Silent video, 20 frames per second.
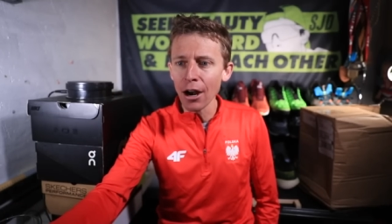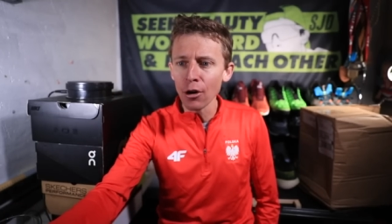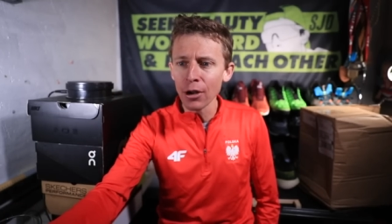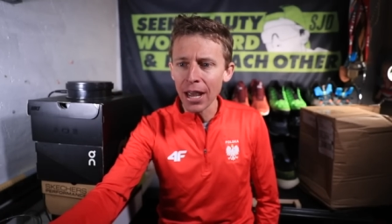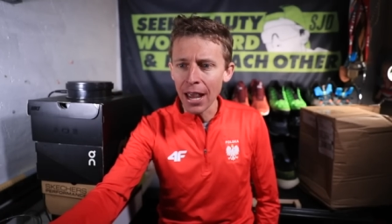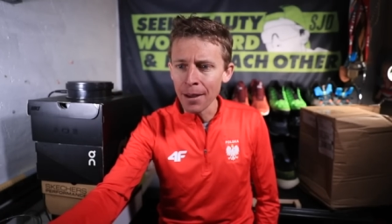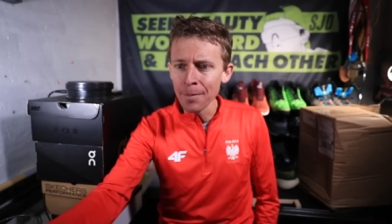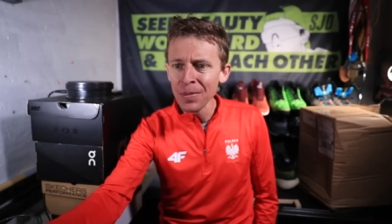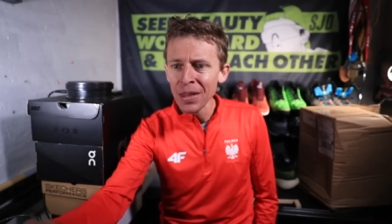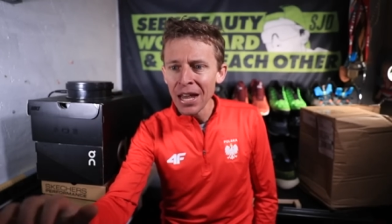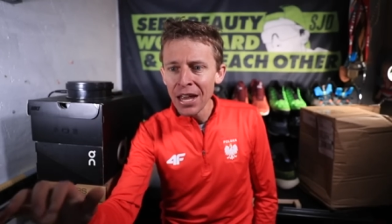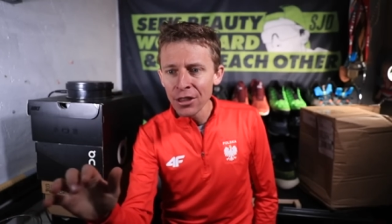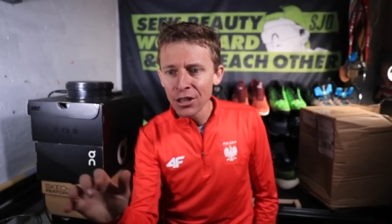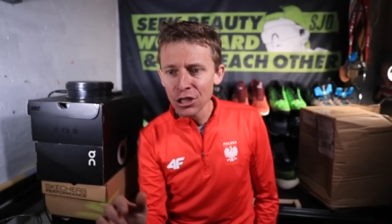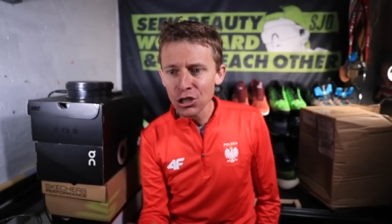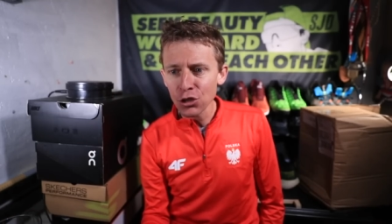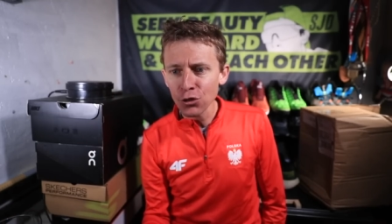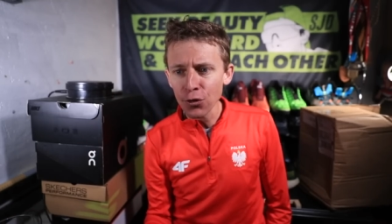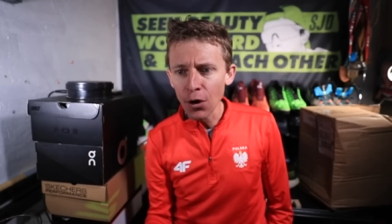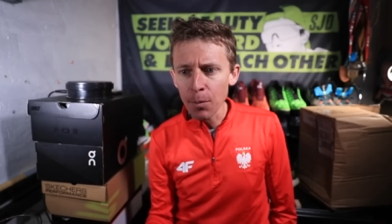Okay,
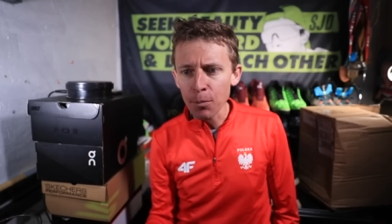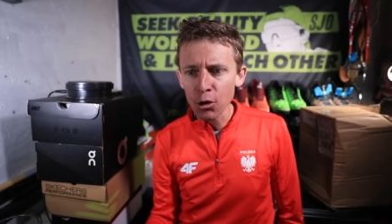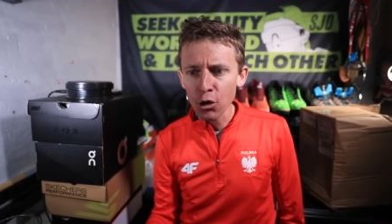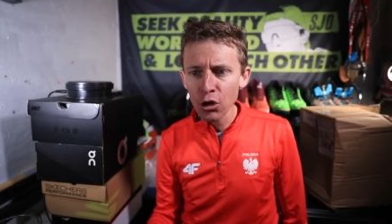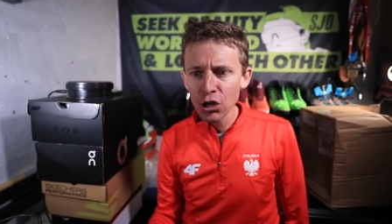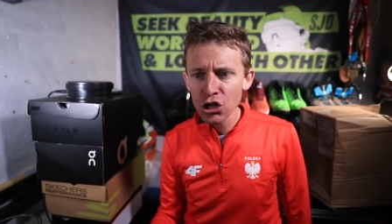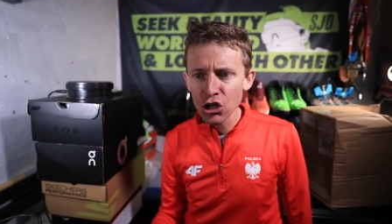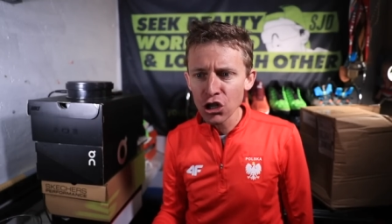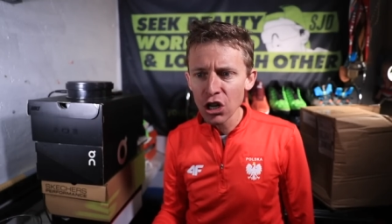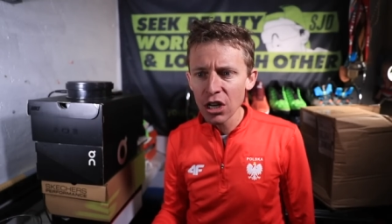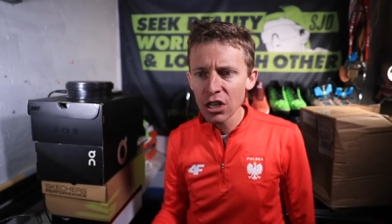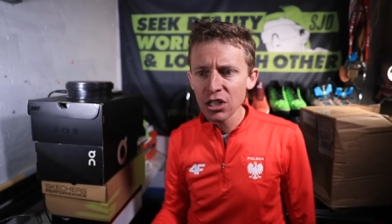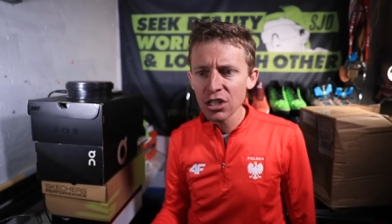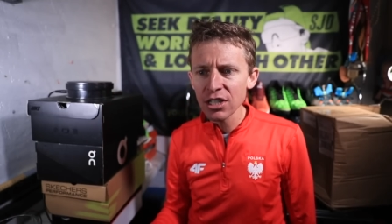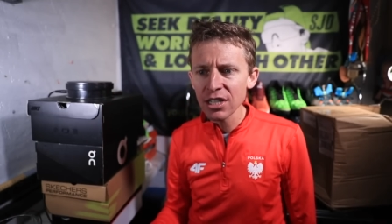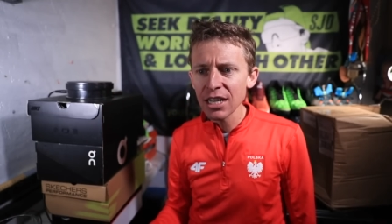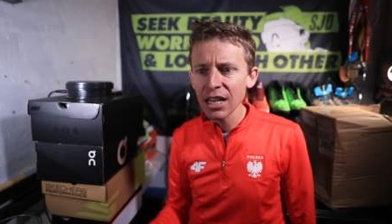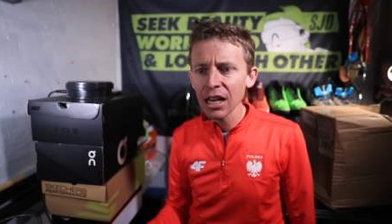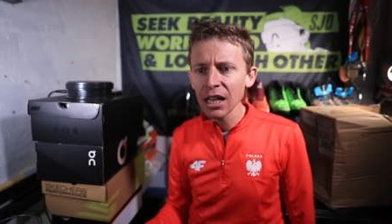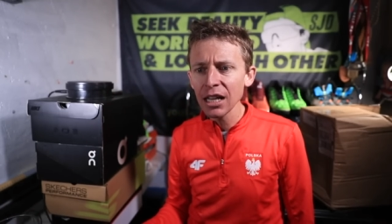this is from Christian
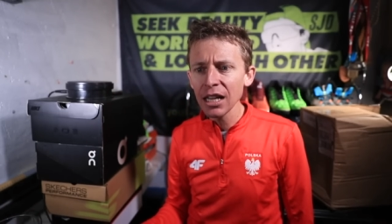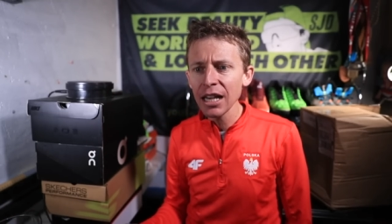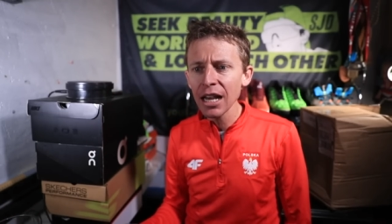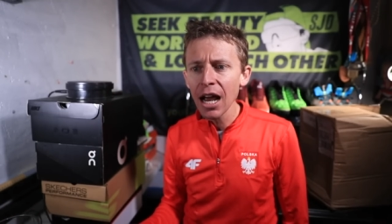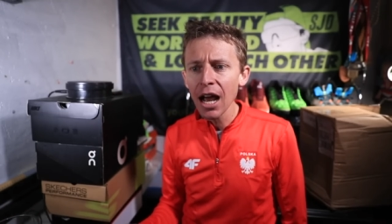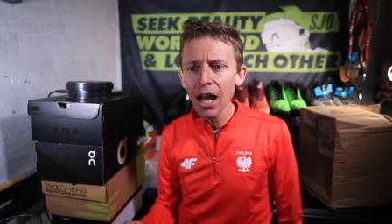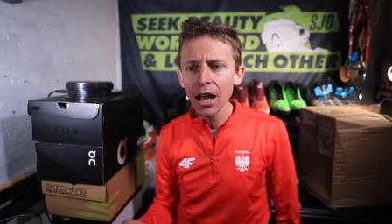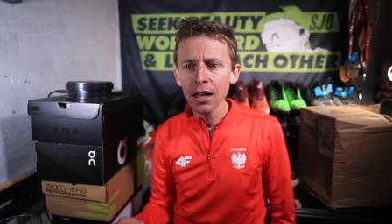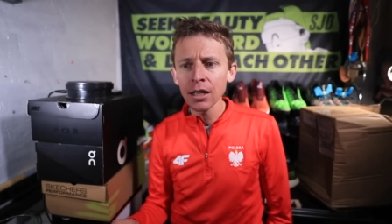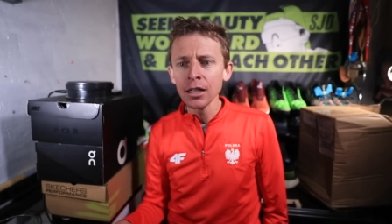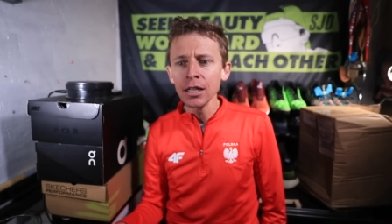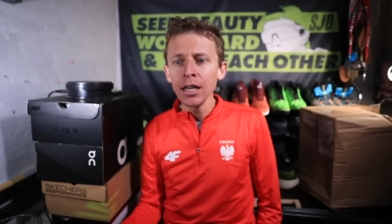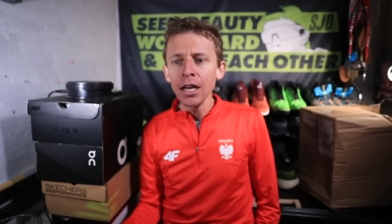Scilia.